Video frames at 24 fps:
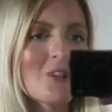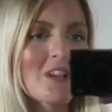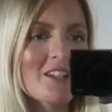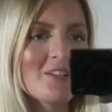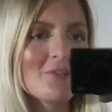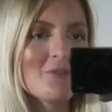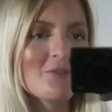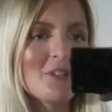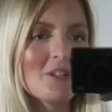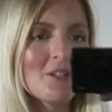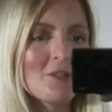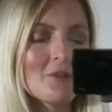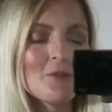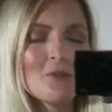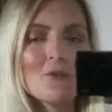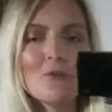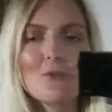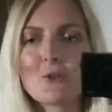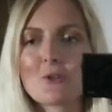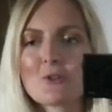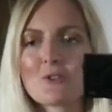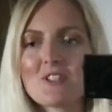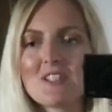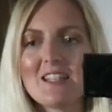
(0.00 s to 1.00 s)
get rid of
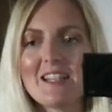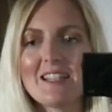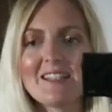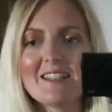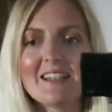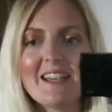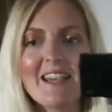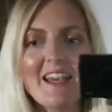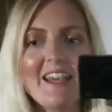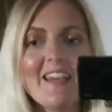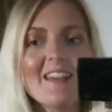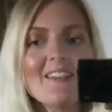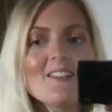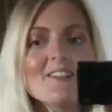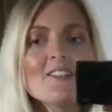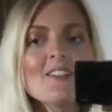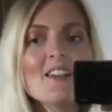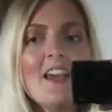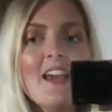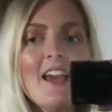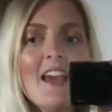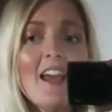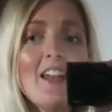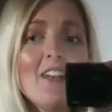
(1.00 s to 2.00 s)
those dead ends.
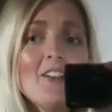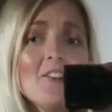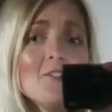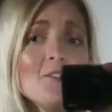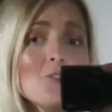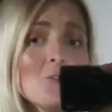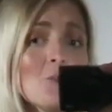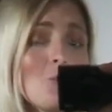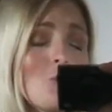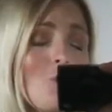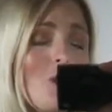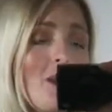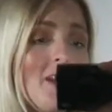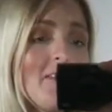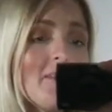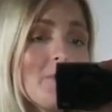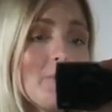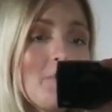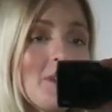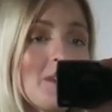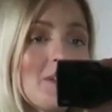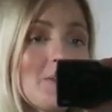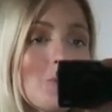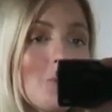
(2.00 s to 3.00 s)
And there's quite a
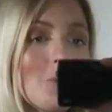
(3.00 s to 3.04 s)
bit